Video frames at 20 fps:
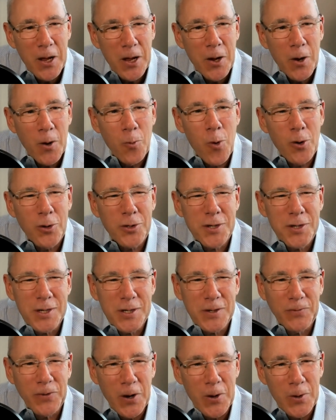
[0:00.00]
what does
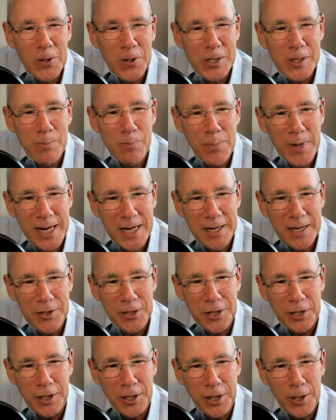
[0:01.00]
focus mean to
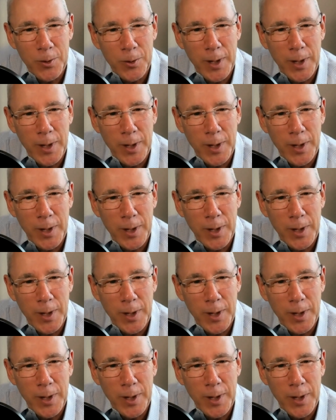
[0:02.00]
you